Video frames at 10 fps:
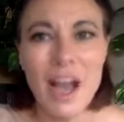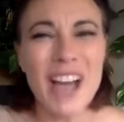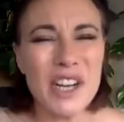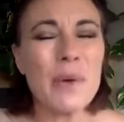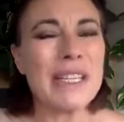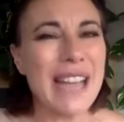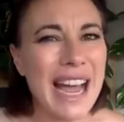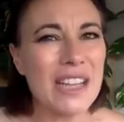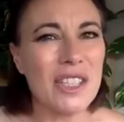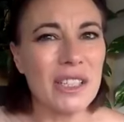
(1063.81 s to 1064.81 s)
I know I
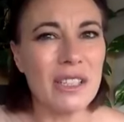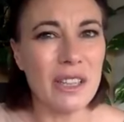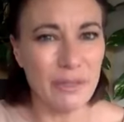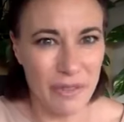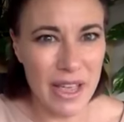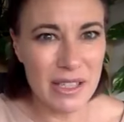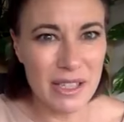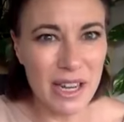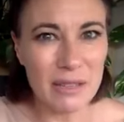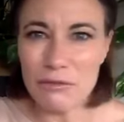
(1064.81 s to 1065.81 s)
actually confess
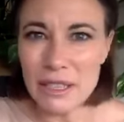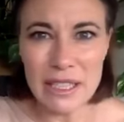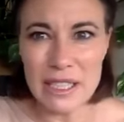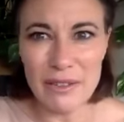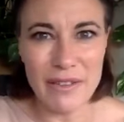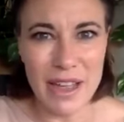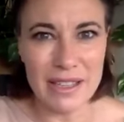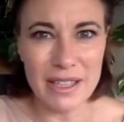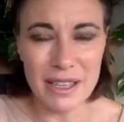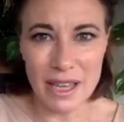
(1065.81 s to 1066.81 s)
I really did
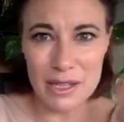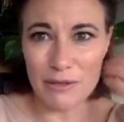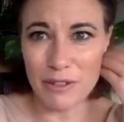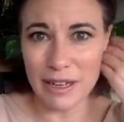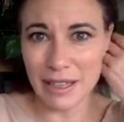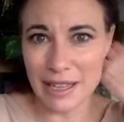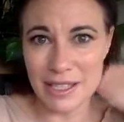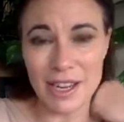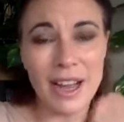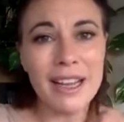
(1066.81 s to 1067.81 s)
fancy a glass of red last
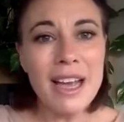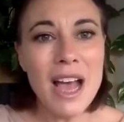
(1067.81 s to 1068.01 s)
night.